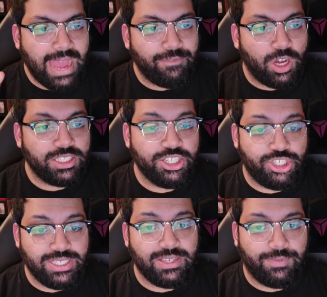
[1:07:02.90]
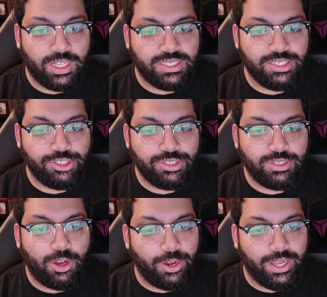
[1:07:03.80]
advantage, disadvantage
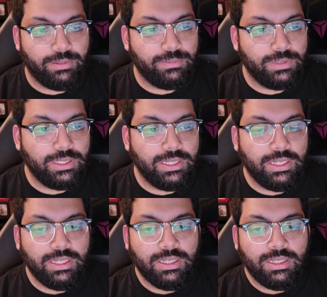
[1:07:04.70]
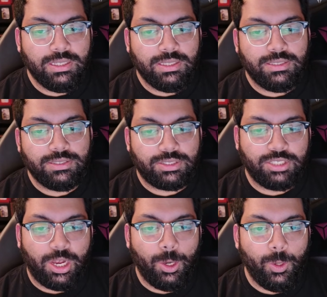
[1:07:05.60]
on it.
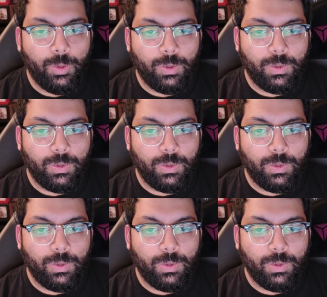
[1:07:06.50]
So,